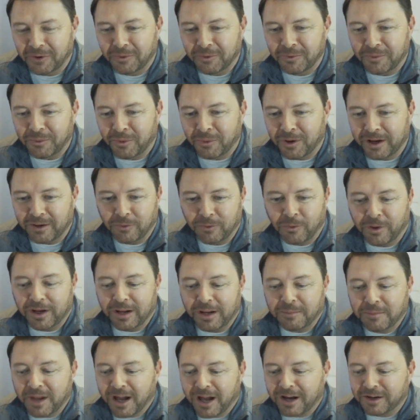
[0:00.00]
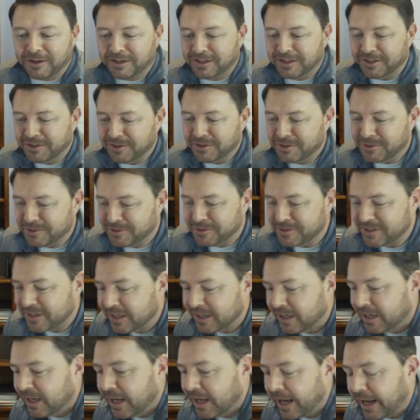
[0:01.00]
what I'm not going to use,
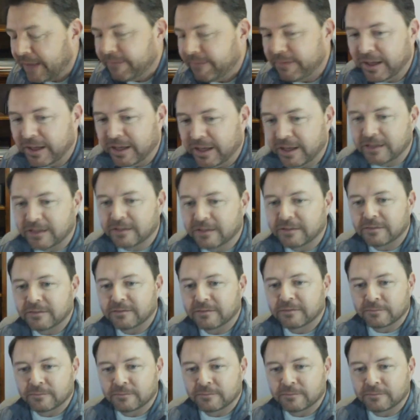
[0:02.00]
and then